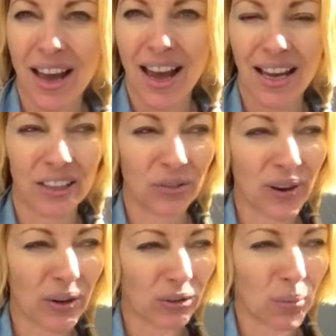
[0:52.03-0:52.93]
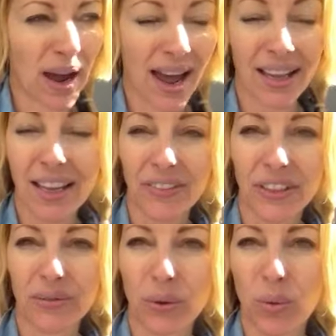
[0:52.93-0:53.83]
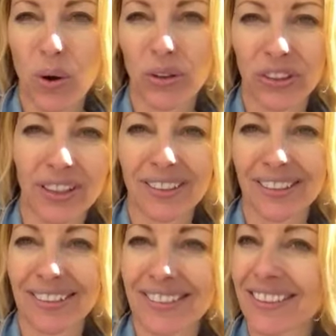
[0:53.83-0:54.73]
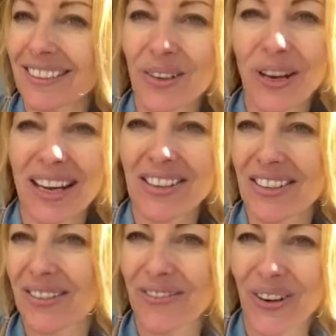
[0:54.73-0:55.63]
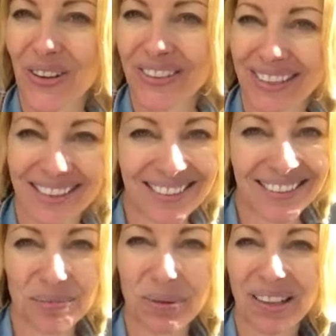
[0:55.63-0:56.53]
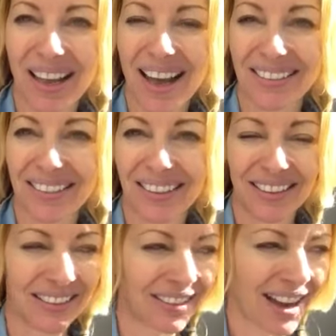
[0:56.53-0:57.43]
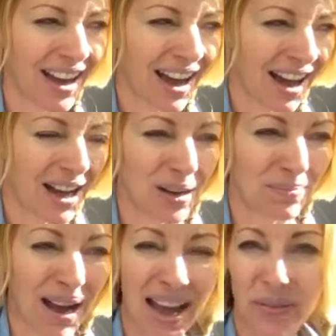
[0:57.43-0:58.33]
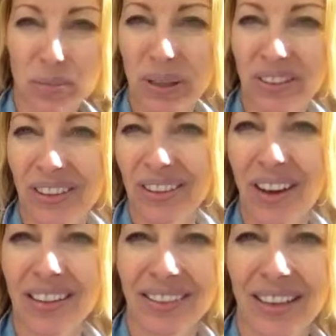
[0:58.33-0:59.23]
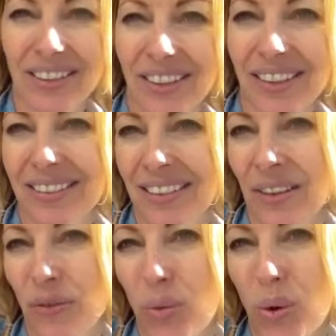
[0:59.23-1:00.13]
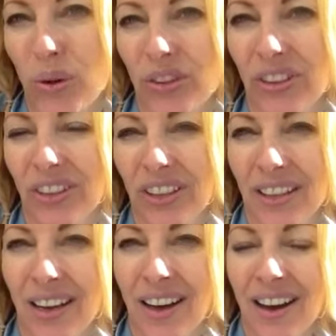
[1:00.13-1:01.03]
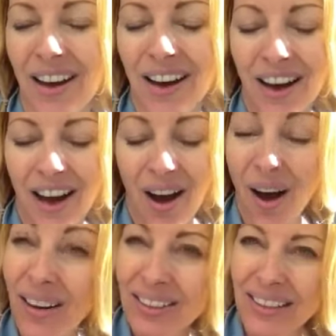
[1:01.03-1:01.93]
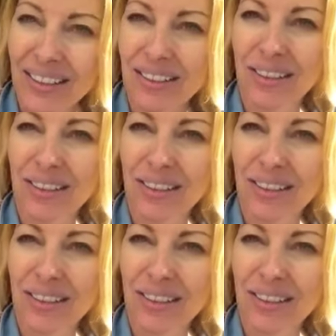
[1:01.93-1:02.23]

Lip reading: And as far as why I left InfoWars, it's just location, folks. That's as simple as it is. I have a business in Los Angeles, and InfoWars is in Austin.